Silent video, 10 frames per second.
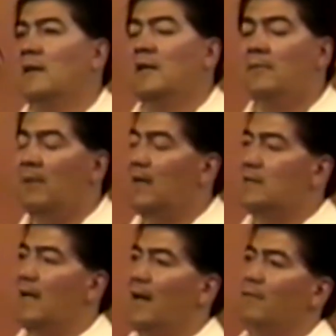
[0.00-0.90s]
He
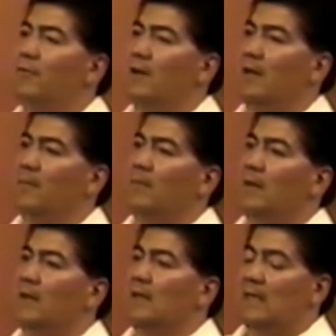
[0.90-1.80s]
made time for him
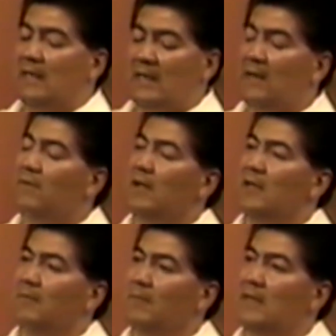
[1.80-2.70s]
even
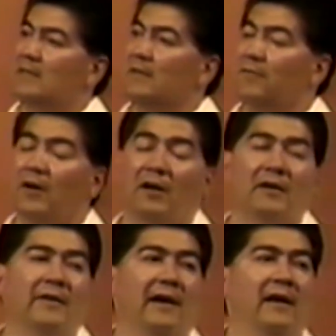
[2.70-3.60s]
in the midst of
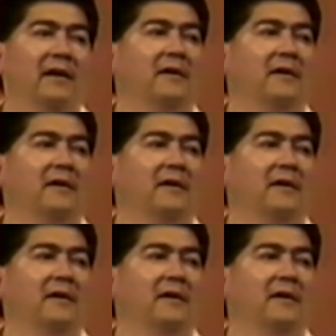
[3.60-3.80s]
all of that.